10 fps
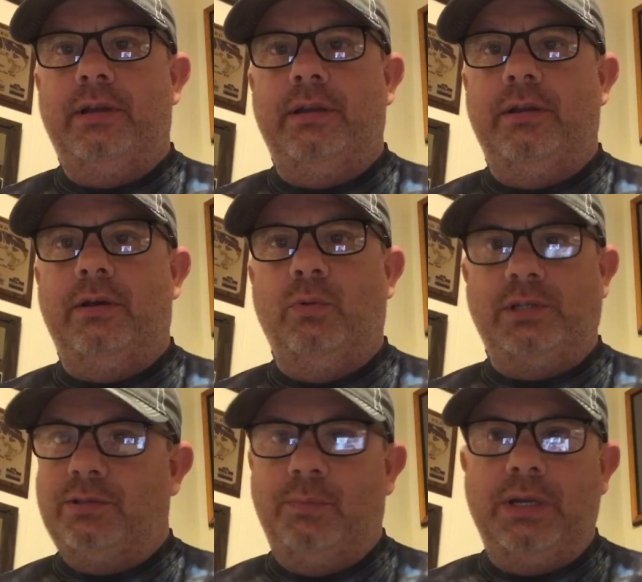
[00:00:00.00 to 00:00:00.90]
and
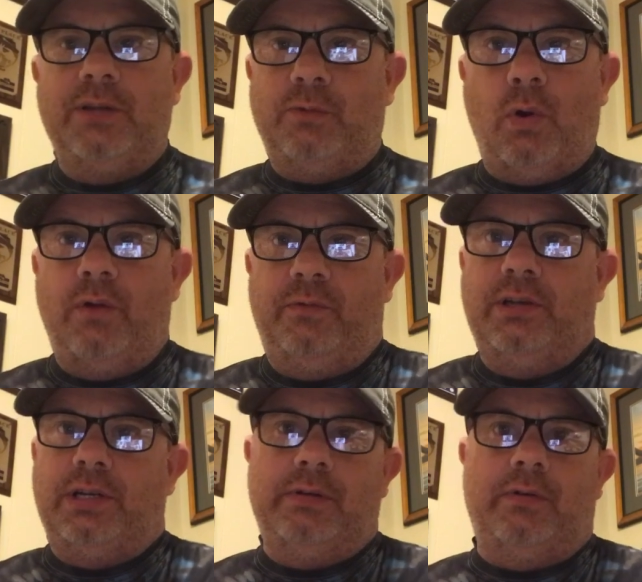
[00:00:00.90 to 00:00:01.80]
which is the biggest Florida
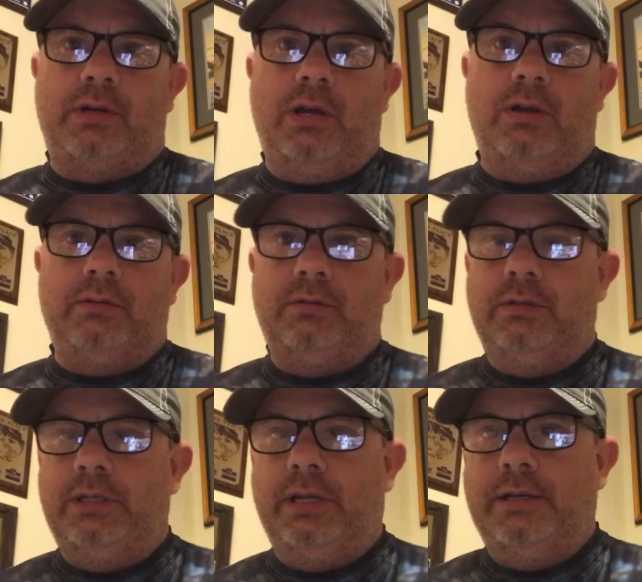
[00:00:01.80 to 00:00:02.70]
fish I've ever caught.
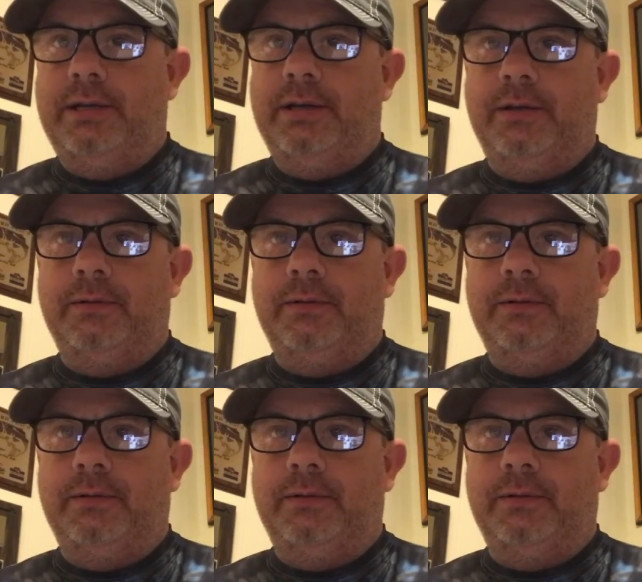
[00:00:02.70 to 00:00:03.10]
And